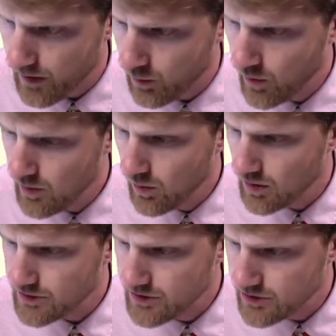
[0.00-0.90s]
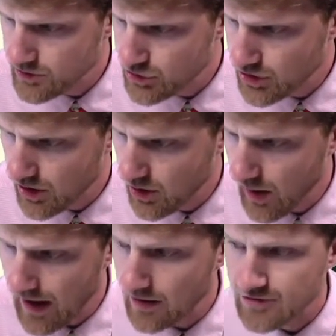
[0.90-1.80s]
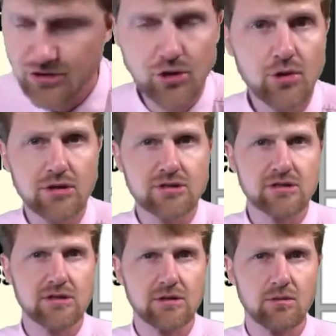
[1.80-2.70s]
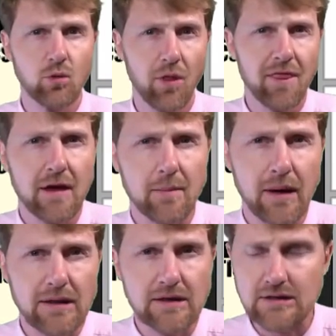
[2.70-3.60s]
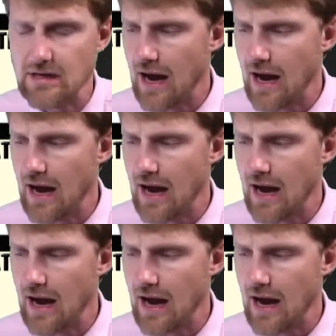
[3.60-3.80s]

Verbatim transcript: we want to show how students will think about this.